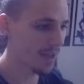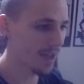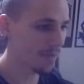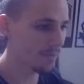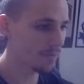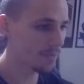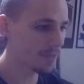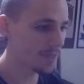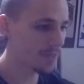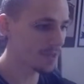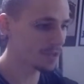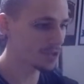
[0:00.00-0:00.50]

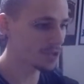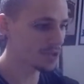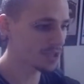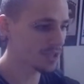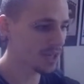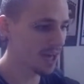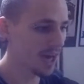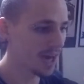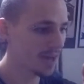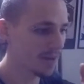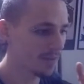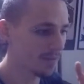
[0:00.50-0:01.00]
everything just
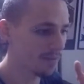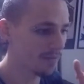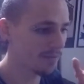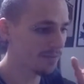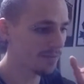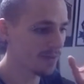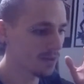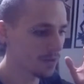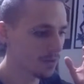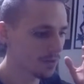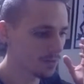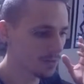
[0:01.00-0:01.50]
kind of
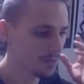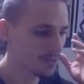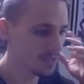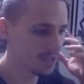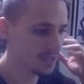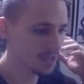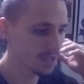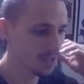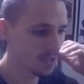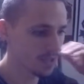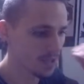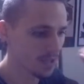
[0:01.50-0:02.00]
felt
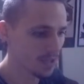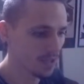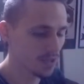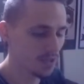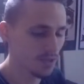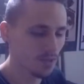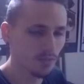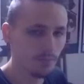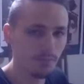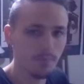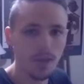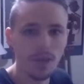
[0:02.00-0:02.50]

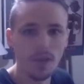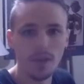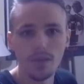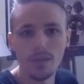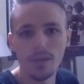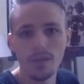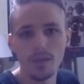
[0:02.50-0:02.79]
meh.